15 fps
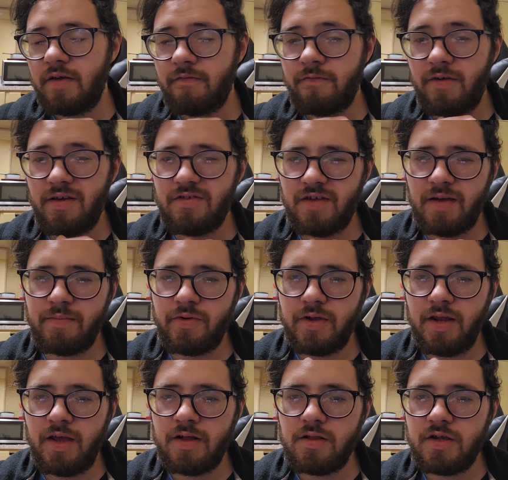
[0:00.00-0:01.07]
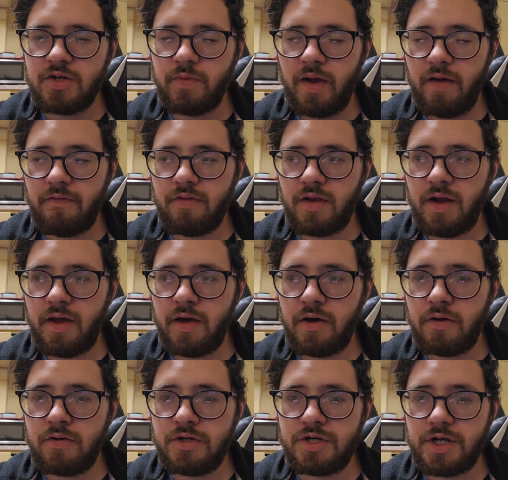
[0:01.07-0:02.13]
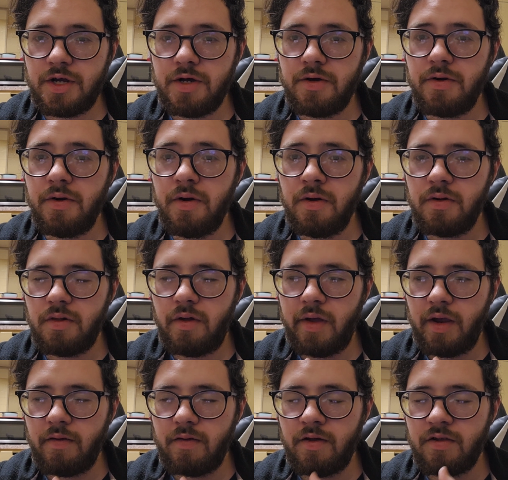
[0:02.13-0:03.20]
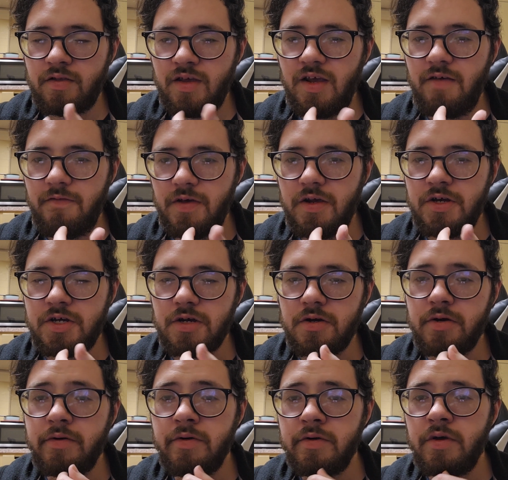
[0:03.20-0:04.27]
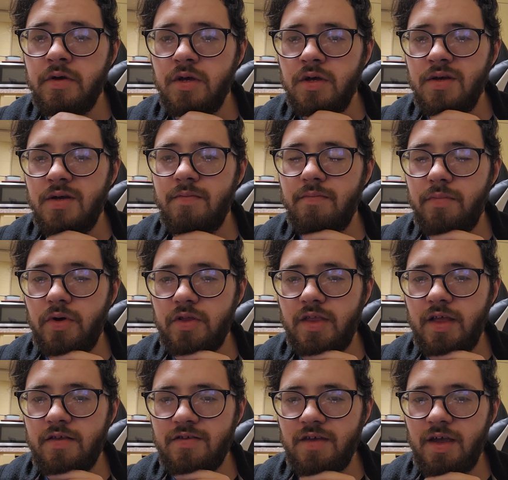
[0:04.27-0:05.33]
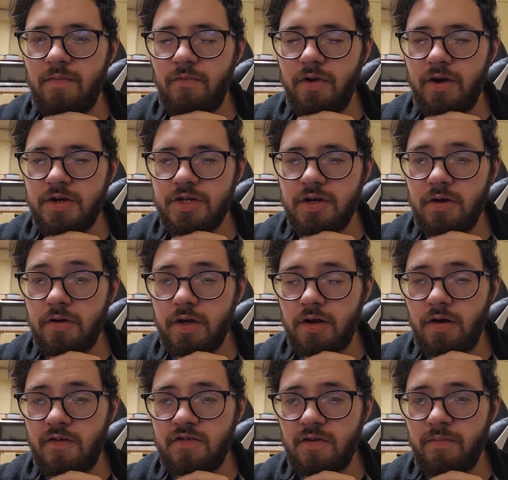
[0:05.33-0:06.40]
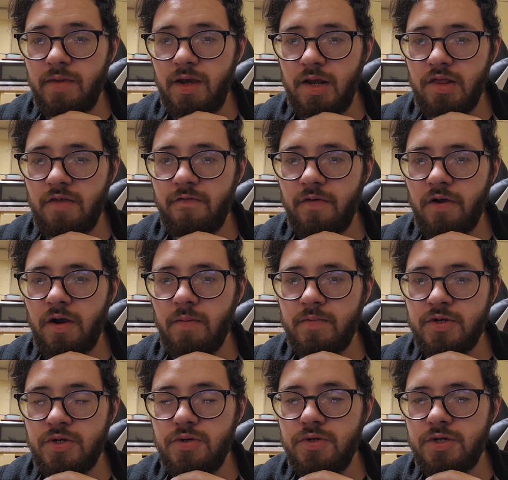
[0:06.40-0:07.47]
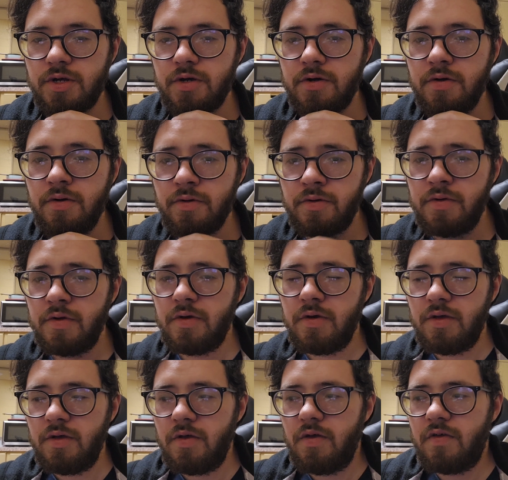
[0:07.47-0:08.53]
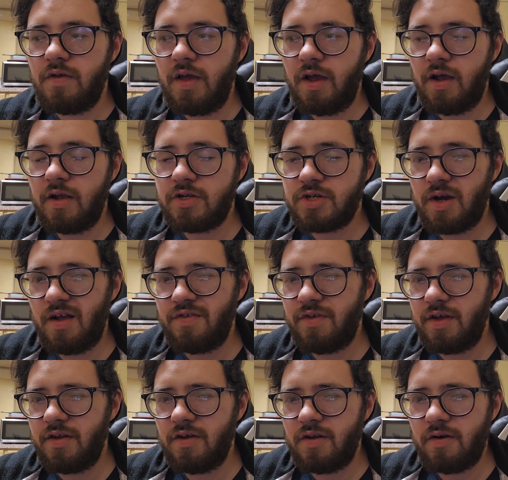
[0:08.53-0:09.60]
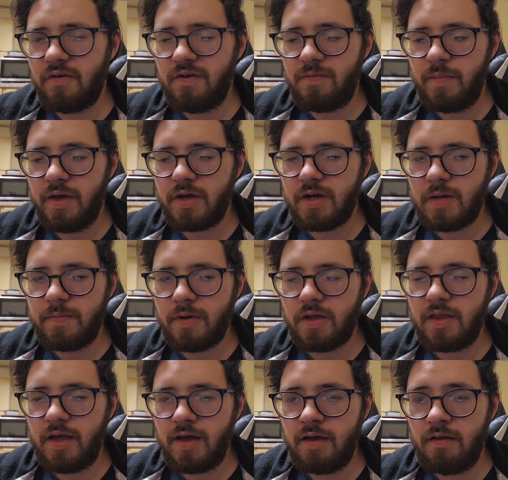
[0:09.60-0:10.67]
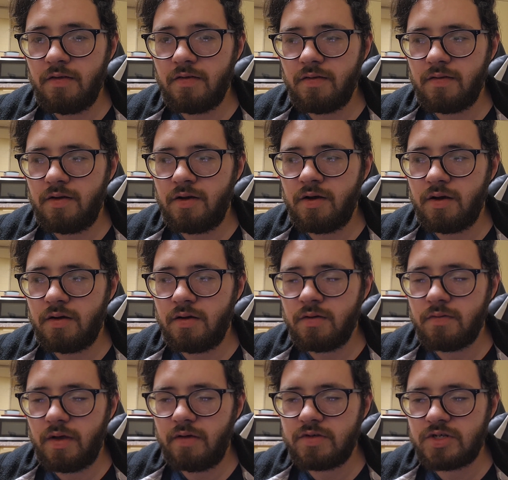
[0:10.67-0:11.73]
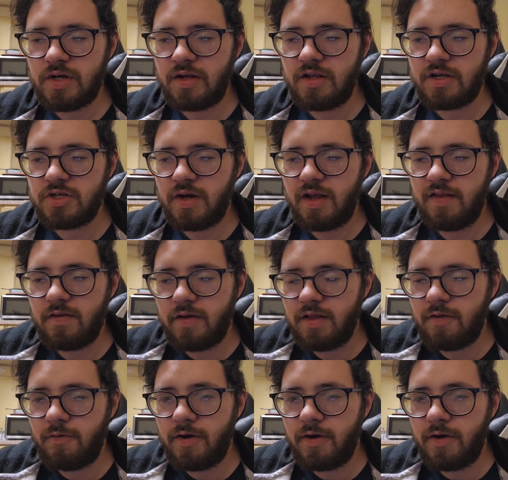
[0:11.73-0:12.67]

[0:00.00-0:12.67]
for example, in English we have the noun show, like a TV show, but that same word show can also mean the verb to show, and Translate doesn't always pick up on that. I was trying to translate the